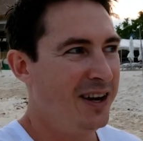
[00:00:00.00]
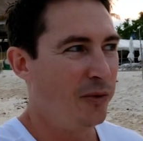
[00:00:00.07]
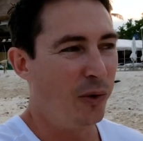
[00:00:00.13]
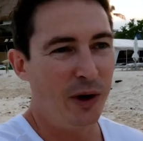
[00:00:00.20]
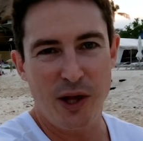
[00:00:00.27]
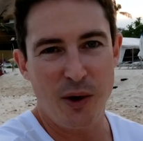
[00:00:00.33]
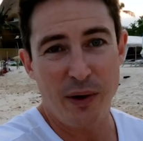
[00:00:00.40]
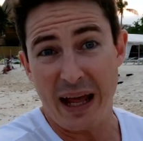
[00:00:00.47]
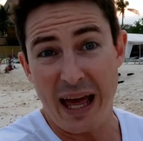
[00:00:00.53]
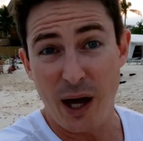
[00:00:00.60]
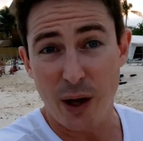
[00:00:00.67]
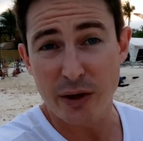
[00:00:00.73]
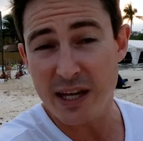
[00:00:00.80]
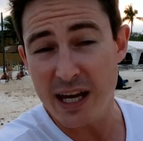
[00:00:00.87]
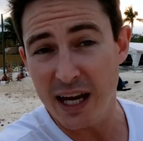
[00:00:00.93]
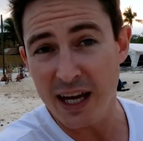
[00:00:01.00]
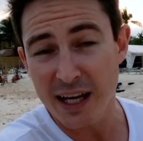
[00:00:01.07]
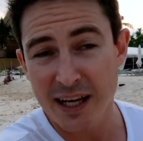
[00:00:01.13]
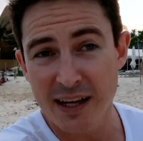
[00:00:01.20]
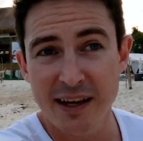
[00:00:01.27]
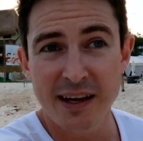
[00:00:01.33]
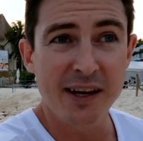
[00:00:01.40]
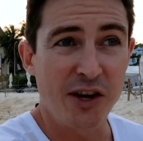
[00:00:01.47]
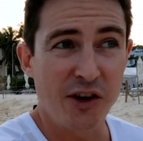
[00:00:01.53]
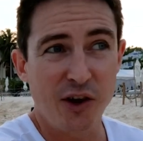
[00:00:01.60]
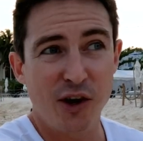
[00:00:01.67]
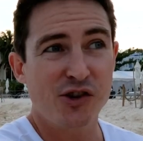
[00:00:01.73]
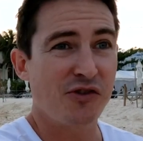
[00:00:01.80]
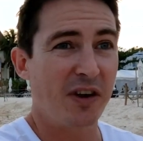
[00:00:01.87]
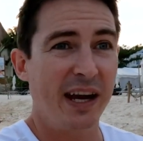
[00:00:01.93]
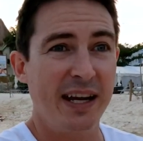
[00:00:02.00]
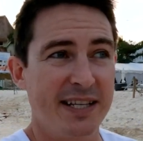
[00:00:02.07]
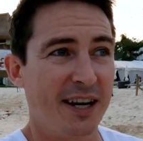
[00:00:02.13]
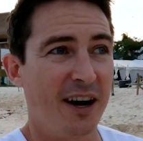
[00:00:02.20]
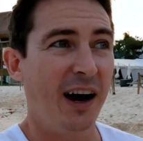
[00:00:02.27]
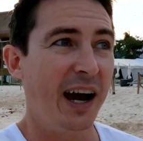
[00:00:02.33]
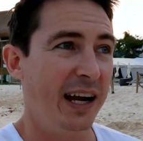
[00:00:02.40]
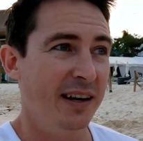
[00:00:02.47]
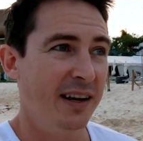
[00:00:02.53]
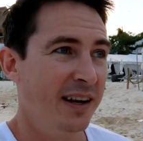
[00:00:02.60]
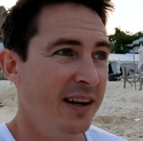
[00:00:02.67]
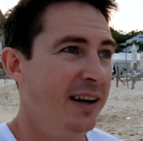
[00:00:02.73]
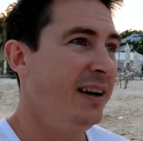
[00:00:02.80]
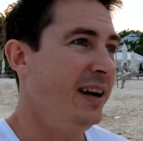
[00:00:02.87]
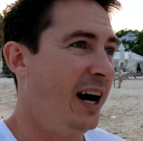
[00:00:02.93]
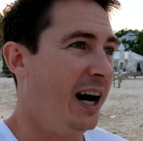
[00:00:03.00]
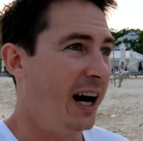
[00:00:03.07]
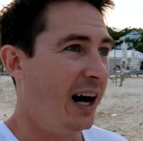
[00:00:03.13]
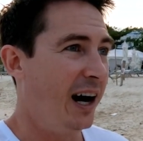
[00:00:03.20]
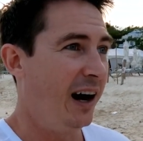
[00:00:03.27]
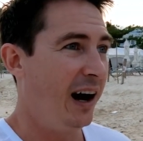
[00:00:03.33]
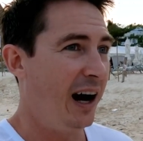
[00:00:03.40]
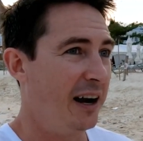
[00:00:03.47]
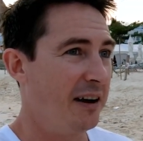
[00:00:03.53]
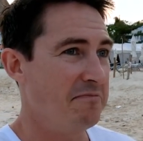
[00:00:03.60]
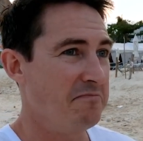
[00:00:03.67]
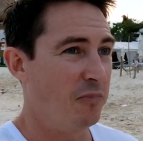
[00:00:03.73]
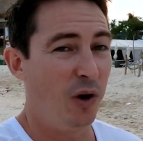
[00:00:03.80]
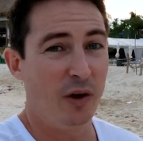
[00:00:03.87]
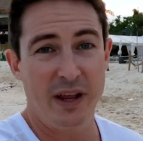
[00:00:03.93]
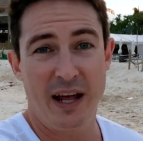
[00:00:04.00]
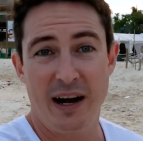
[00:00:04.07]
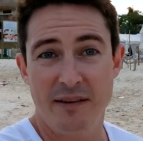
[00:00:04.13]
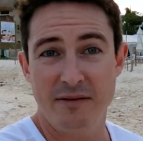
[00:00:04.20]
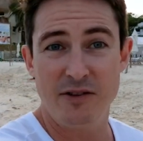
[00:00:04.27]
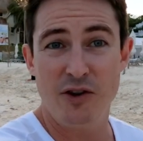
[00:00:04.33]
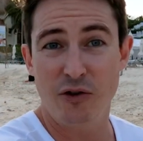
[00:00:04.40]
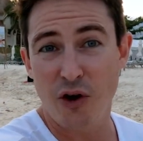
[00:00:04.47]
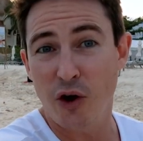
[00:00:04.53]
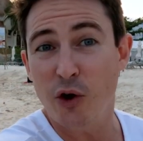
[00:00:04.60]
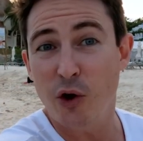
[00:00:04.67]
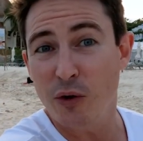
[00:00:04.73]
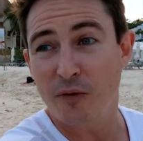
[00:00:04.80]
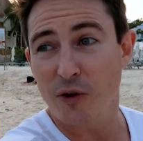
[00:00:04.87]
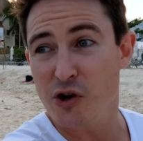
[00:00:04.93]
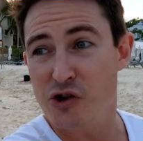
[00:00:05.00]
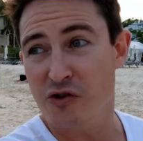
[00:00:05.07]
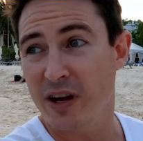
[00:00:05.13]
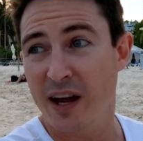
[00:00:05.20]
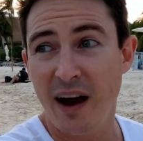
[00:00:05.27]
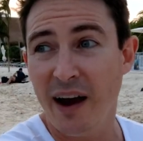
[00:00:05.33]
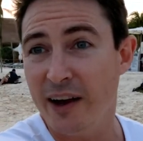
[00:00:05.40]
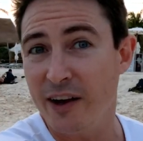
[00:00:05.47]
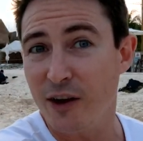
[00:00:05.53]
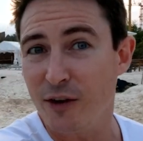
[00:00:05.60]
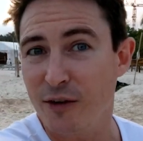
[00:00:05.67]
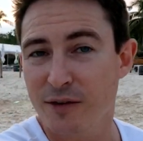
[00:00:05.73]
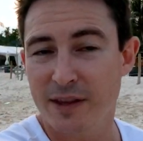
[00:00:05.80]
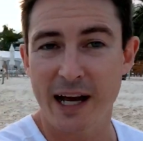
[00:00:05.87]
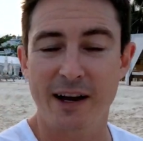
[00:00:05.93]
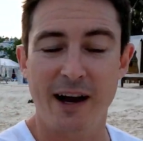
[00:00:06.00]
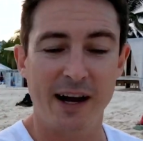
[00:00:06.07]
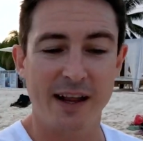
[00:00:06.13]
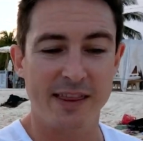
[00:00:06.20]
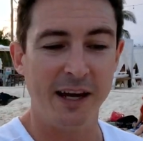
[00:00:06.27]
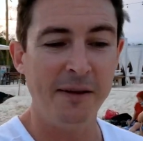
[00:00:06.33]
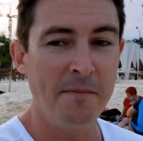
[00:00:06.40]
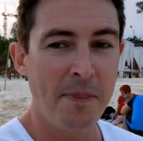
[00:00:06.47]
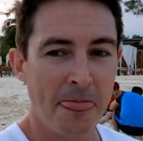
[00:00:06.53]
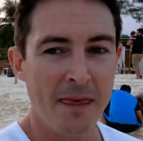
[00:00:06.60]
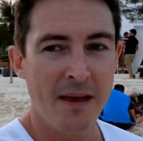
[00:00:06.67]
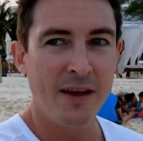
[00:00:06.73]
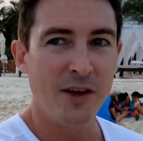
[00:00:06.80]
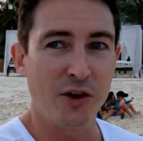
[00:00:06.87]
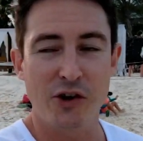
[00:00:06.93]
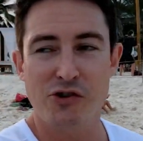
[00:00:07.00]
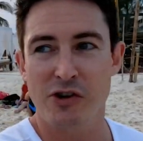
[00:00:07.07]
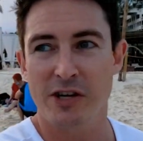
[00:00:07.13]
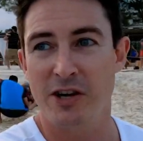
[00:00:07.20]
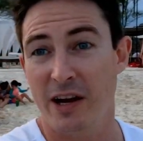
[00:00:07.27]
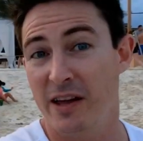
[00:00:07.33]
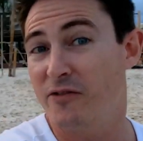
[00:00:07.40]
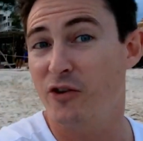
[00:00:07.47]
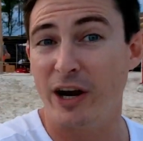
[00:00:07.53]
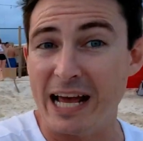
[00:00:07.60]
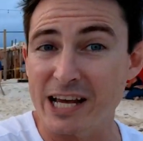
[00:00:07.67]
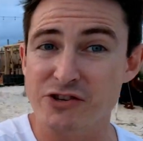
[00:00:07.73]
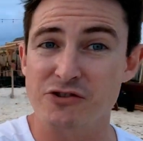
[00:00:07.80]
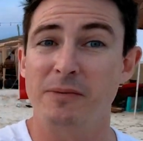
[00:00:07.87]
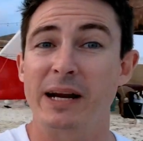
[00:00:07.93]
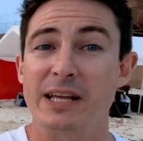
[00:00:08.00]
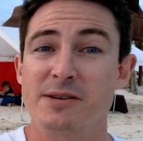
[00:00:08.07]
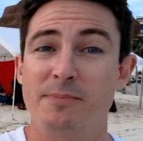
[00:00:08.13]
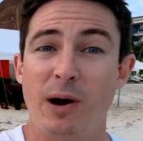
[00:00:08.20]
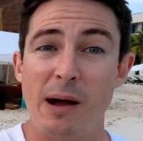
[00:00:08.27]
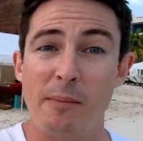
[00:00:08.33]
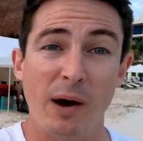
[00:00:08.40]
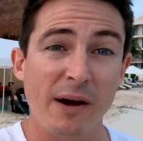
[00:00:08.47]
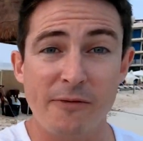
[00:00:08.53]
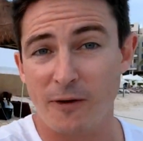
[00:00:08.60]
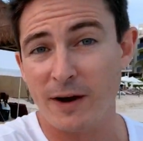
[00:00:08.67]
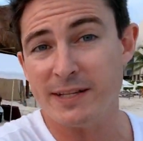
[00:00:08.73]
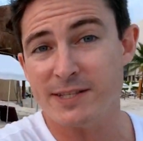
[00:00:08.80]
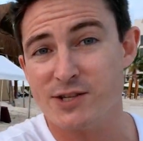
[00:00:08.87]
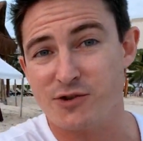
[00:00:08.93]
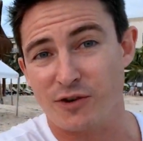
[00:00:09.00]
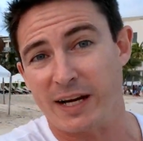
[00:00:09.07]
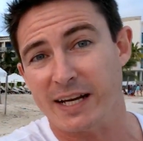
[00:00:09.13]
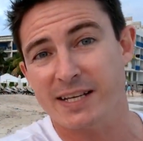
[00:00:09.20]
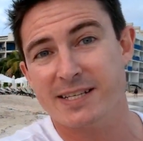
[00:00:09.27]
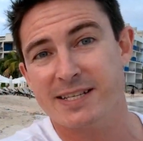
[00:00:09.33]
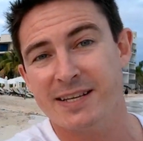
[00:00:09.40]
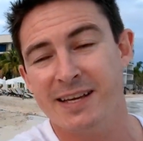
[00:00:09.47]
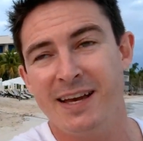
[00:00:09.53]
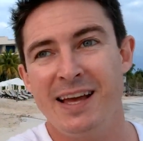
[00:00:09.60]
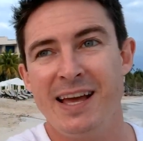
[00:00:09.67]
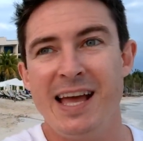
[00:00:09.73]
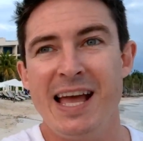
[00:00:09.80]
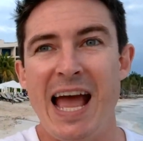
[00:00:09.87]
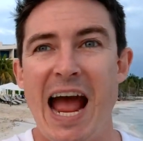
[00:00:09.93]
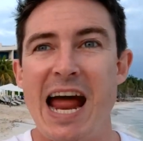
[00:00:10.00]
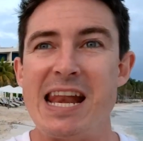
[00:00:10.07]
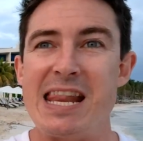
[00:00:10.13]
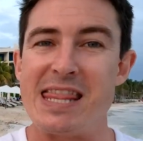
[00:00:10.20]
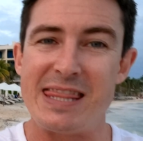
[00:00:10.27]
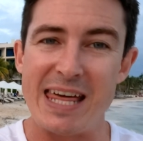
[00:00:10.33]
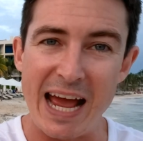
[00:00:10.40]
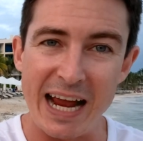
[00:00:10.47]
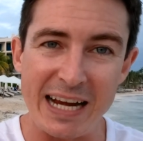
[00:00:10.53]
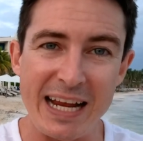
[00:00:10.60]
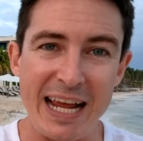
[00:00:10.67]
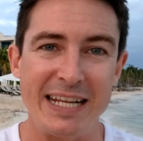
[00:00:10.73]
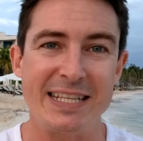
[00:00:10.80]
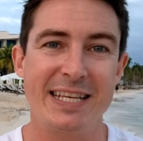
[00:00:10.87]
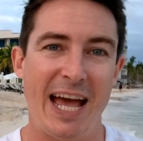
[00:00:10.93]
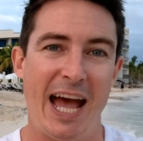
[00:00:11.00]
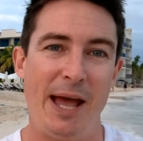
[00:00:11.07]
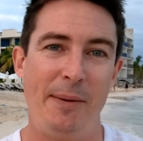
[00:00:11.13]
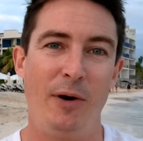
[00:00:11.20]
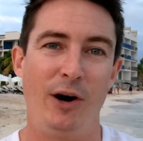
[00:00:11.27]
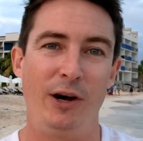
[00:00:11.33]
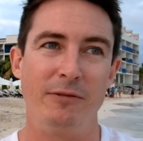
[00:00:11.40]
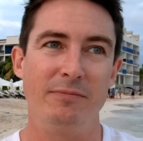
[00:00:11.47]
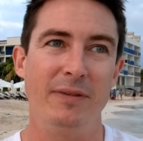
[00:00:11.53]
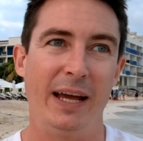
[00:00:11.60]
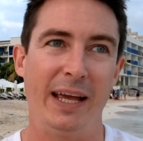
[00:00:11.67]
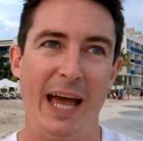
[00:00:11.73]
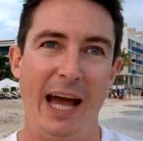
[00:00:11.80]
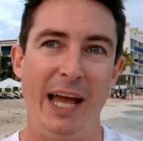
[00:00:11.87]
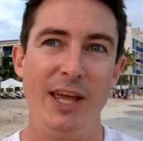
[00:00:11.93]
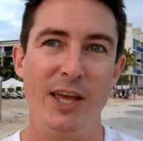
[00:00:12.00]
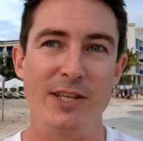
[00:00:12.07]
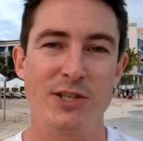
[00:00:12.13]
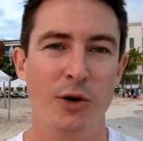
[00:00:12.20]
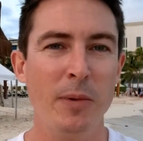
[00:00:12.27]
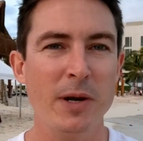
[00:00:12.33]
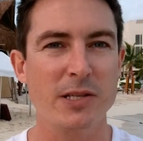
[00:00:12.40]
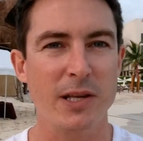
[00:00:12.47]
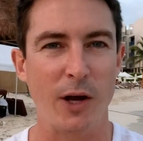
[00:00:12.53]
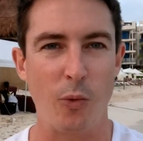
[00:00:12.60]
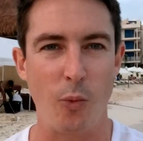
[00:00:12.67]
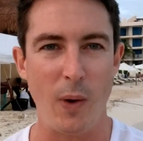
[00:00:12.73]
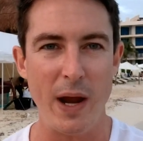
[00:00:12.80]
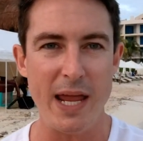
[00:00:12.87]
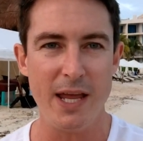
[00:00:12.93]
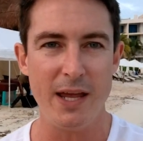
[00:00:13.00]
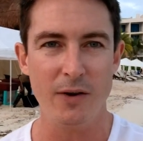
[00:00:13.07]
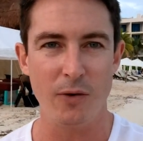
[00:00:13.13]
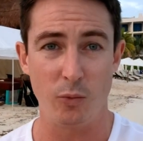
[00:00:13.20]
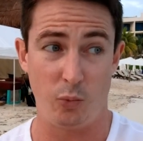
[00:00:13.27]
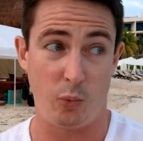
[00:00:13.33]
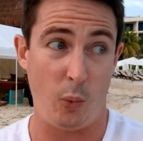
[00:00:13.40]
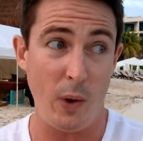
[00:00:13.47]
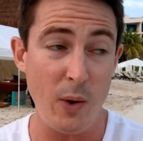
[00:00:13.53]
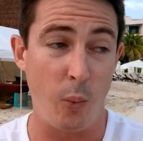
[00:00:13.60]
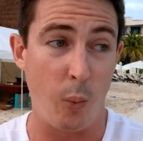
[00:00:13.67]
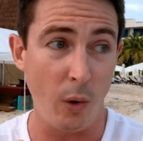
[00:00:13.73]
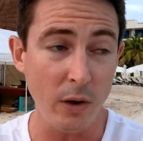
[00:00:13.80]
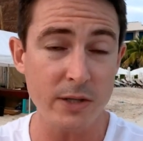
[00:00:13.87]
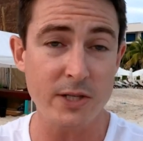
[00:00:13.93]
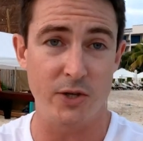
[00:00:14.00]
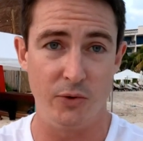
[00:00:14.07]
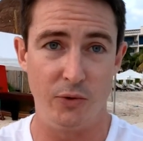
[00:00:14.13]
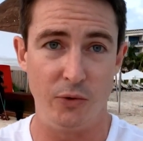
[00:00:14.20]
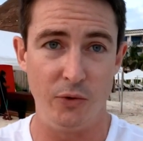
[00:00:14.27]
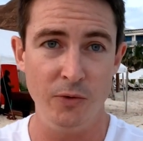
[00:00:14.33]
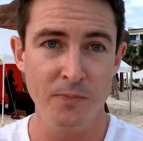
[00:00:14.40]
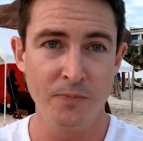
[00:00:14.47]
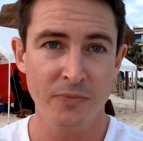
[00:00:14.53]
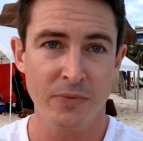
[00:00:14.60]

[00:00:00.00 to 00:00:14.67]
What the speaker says: what do you want, a health kick? You're not drinking tonight, you're no good for a drink, are you? That kind of thing. You're not drinking tonight, you've got extra money to buy my friend's drinks. And then it's game on, okay? It's almost like we want to